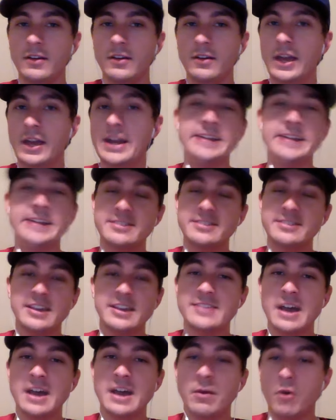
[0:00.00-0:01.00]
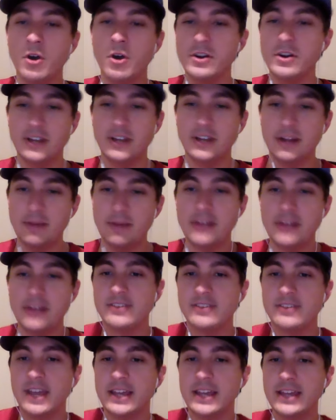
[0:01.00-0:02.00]
not to say it's not warranted. I'm not
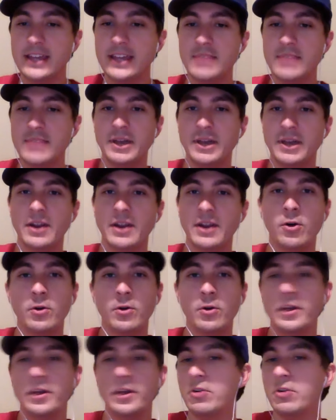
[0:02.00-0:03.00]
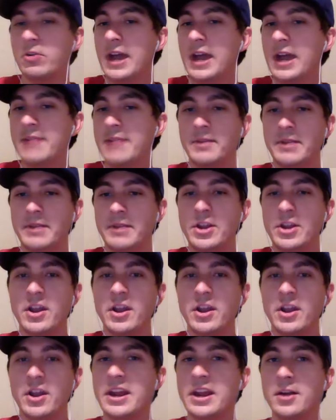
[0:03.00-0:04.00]
saying that, but holy crap! I mean, you're
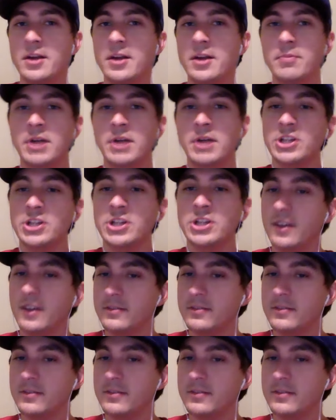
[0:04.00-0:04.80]
going to hear a bunch of things about